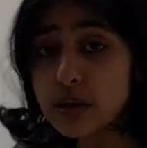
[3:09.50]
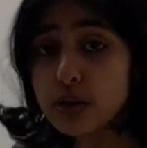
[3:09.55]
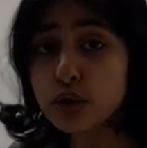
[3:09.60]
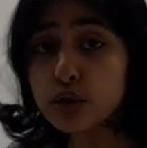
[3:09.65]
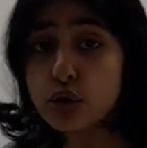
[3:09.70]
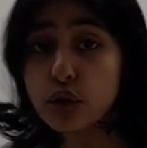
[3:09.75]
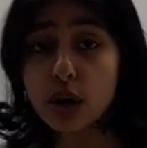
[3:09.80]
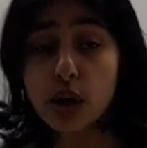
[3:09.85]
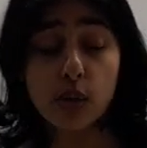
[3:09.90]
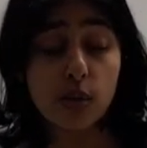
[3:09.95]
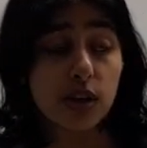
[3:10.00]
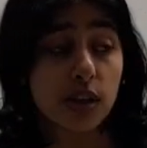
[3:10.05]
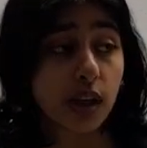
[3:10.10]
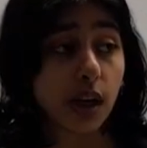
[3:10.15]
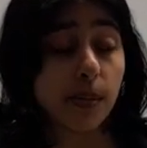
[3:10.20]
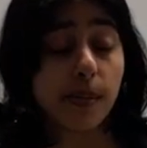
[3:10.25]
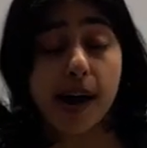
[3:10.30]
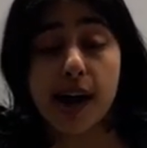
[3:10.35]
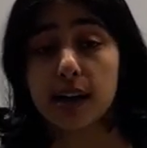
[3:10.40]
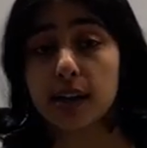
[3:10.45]
here is you can always
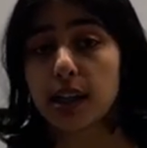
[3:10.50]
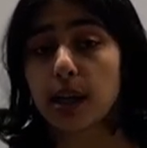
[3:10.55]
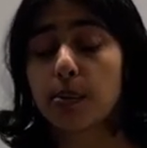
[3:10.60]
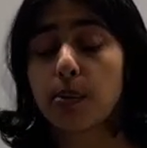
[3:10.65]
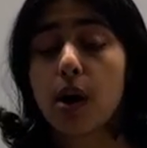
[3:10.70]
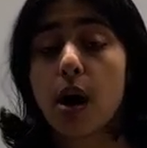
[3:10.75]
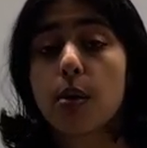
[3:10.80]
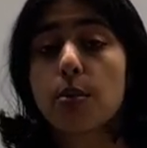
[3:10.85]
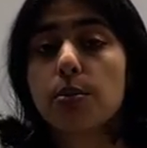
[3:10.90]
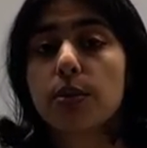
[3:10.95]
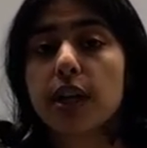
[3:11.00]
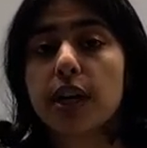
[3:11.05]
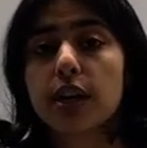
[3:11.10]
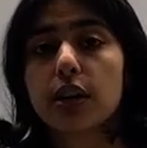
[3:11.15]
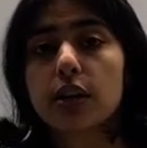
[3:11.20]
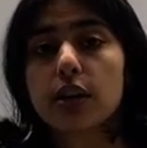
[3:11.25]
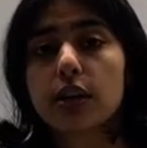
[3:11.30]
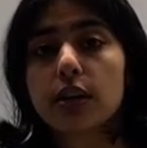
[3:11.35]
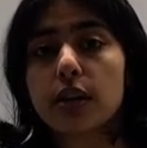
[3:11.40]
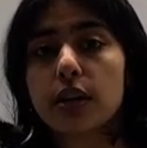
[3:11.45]
come back to that problem
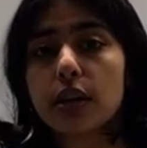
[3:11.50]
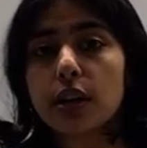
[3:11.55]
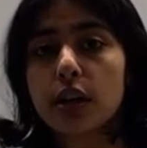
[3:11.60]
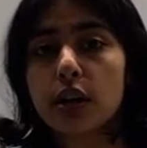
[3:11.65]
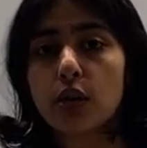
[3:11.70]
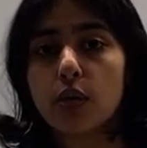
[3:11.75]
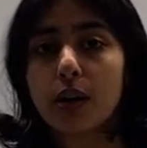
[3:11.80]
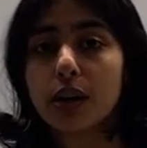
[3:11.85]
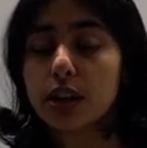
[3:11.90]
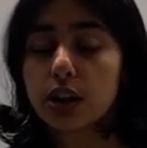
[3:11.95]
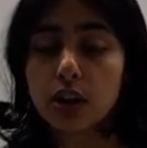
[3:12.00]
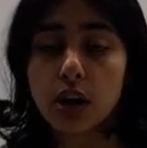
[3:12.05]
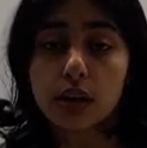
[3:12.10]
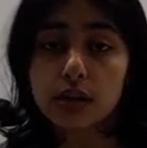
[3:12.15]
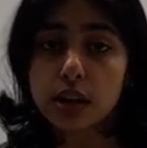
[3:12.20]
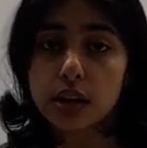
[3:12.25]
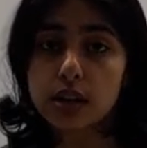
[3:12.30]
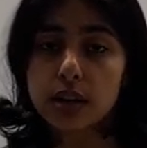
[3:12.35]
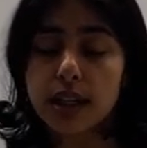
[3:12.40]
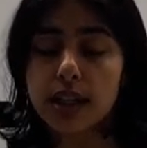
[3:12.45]
later. Right, the
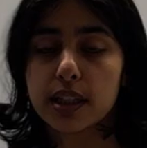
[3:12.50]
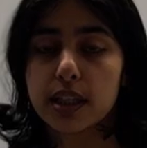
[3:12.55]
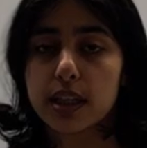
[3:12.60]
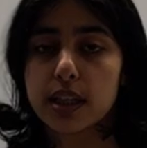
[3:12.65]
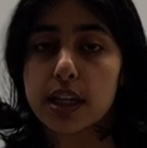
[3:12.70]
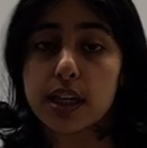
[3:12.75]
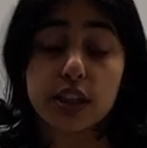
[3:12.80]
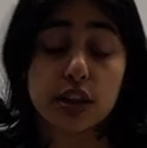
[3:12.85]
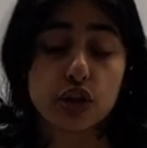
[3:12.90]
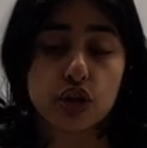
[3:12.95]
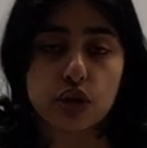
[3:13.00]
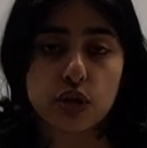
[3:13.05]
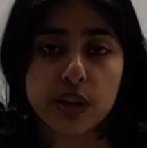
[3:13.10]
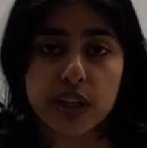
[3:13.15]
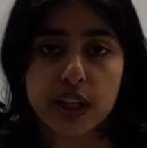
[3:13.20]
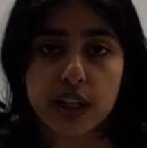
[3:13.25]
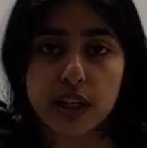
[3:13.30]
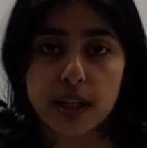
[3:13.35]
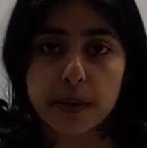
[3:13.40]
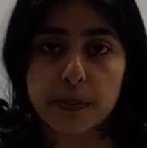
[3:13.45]
compass length is
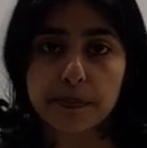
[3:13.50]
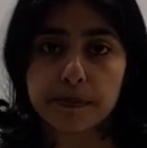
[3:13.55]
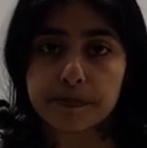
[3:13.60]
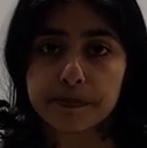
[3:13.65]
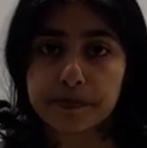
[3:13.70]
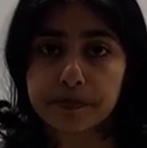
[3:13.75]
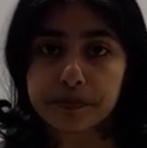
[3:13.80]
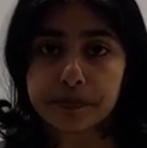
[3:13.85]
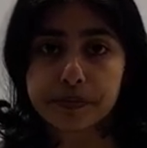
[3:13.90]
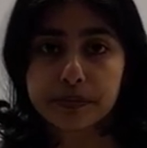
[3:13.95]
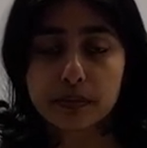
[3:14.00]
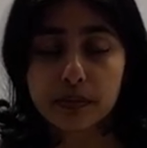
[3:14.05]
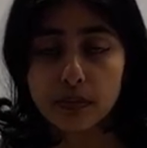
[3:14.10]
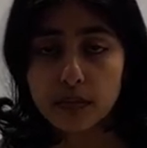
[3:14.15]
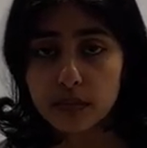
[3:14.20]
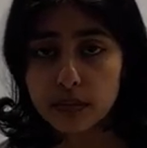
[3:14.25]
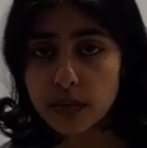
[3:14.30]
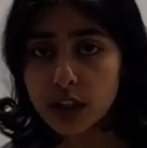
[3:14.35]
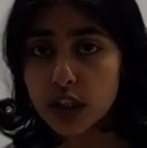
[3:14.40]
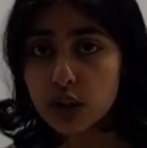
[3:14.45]
shrinking.
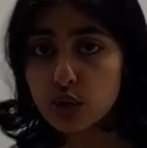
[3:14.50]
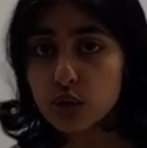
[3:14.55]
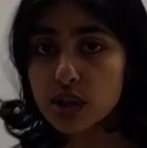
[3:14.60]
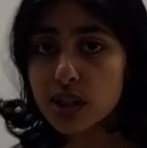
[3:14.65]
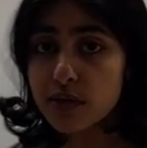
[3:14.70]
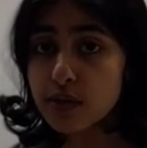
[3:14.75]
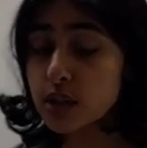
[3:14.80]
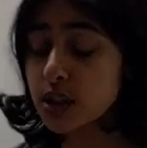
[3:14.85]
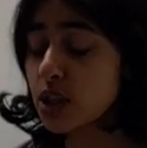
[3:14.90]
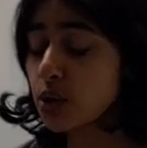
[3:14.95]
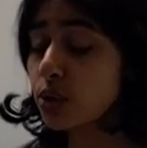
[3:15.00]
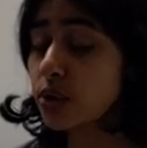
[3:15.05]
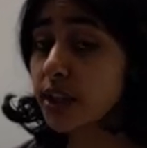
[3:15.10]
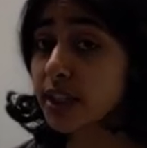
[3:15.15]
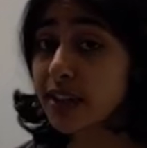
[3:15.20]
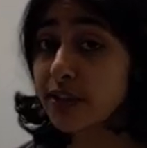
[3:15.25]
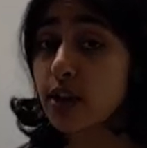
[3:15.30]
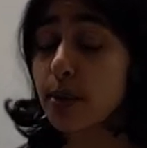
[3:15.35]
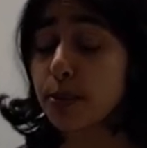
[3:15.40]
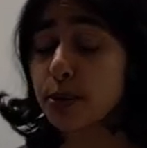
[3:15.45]
This will give you this will
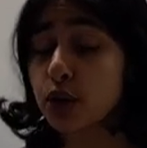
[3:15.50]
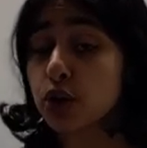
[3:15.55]
give you the